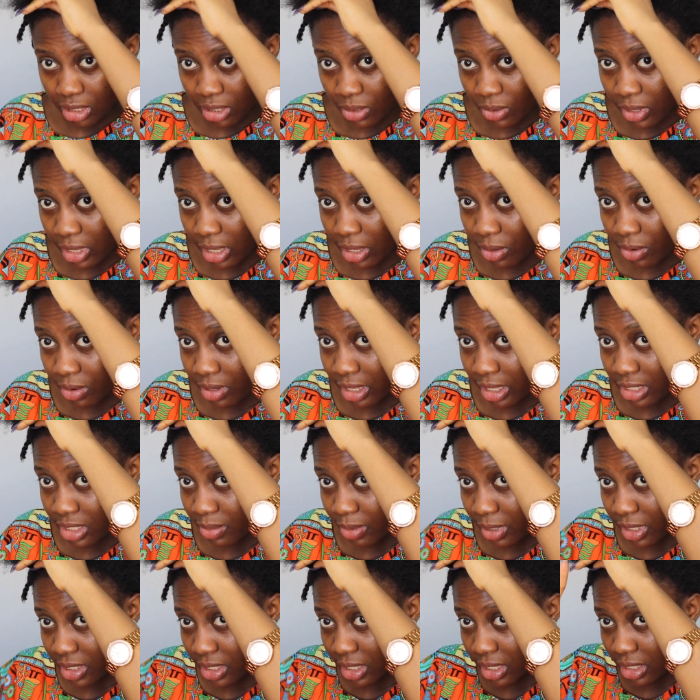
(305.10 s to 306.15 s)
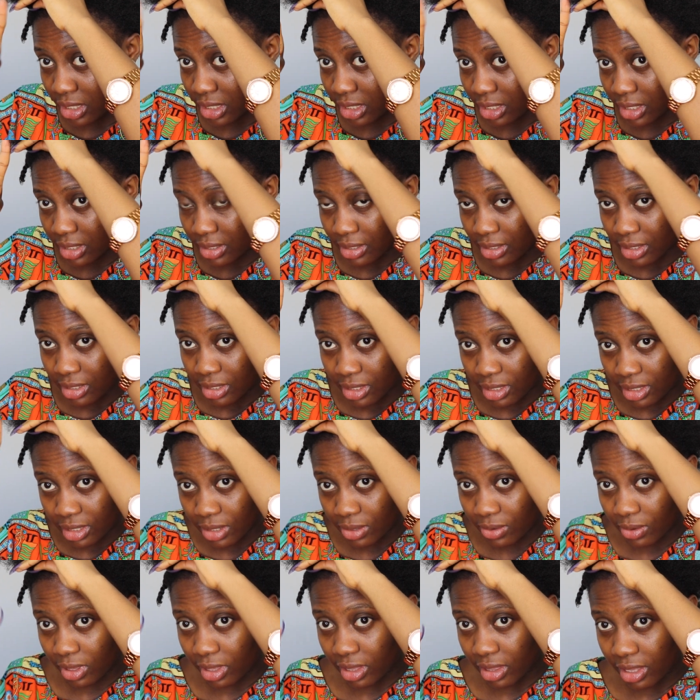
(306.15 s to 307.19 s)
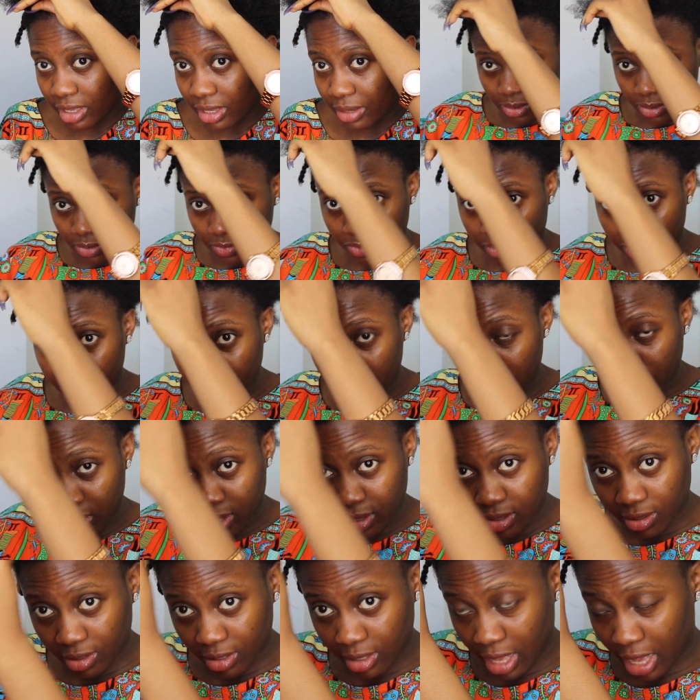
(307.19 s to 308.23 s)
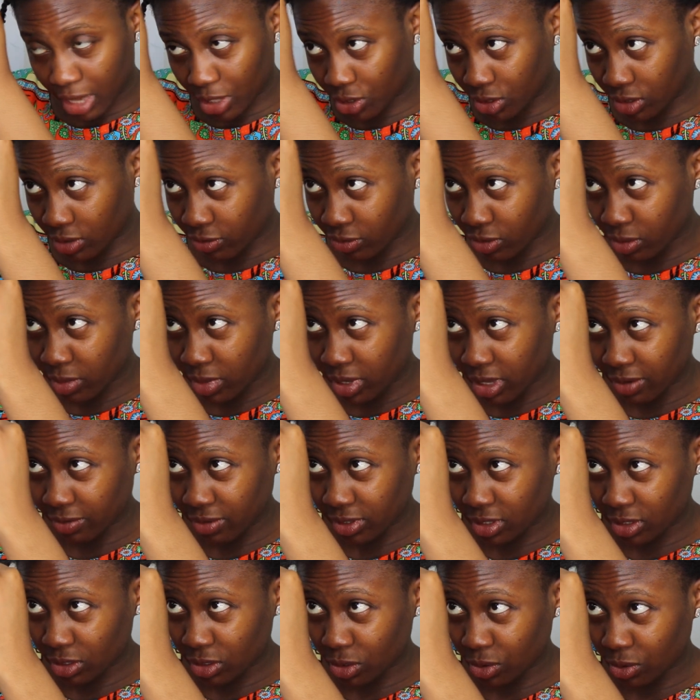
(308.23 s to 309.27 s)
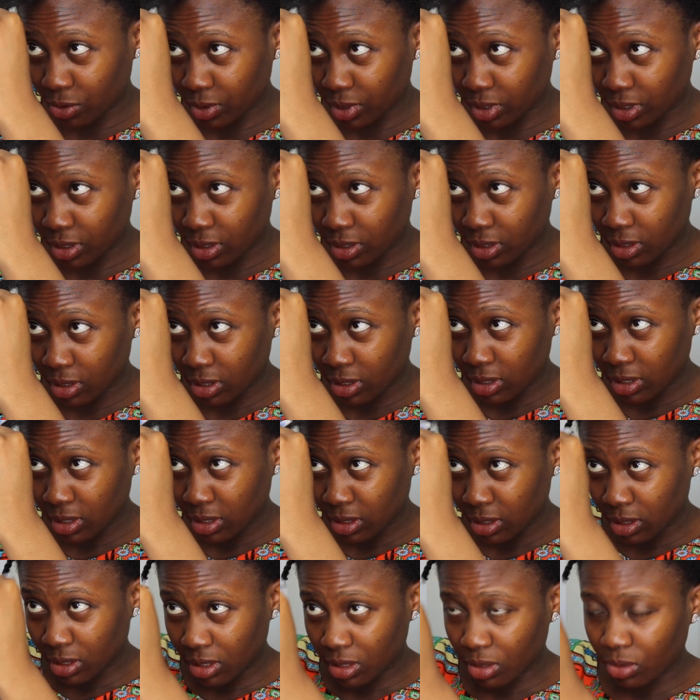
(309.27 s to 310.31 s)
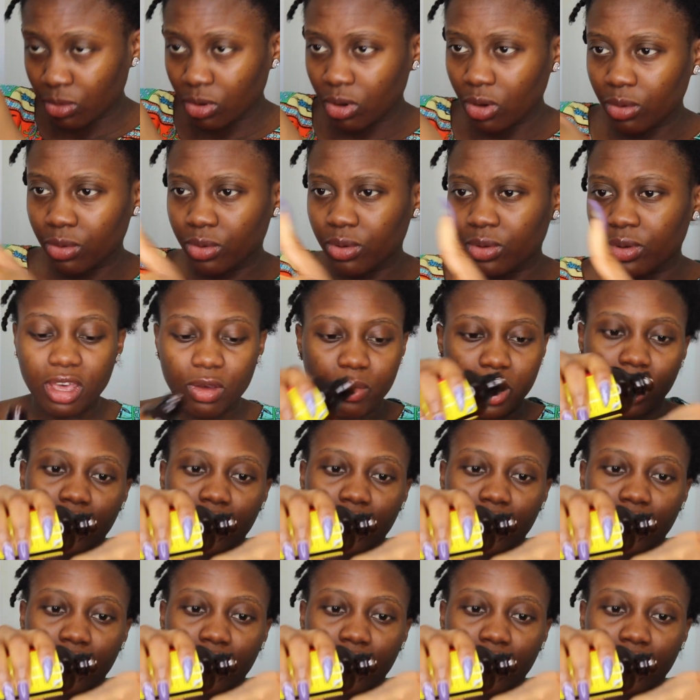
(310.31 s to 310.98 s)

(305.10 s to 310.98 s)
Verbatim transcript: Look at all that split ends. Look at that. From here, from here, everything is going. Woo!